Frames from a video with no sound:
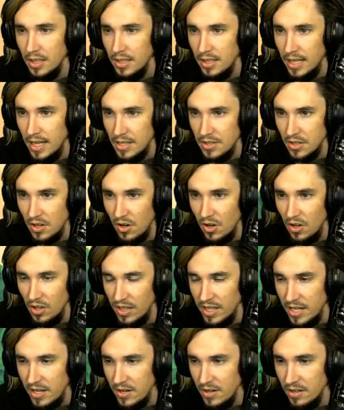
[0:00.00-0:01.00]
That's all
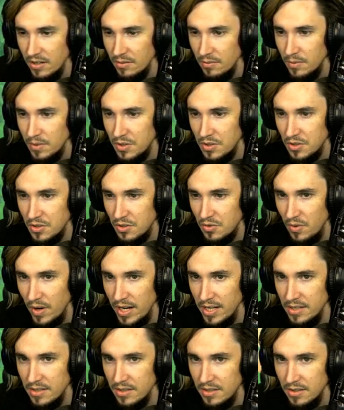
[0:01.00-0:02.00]
here, which is
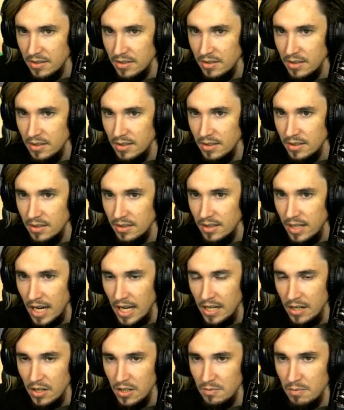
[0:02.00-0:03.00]
great.
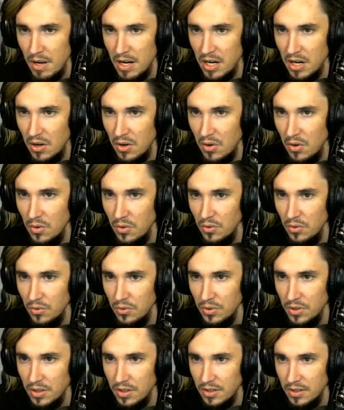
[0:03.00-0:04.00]
And here's my
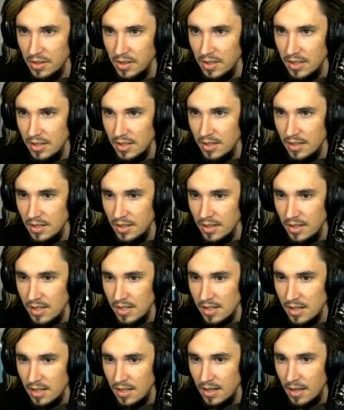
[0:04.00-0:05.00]
gold.
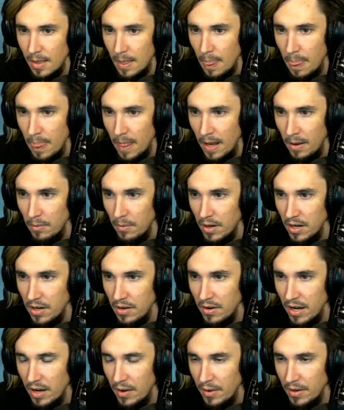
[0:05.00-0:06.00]
I want to know
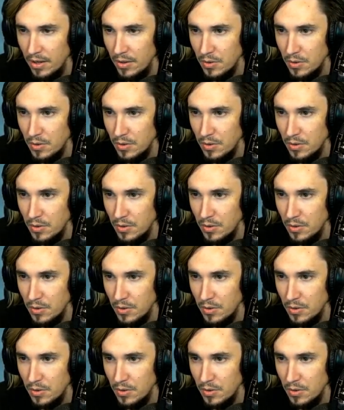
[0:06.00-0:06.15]
how I can go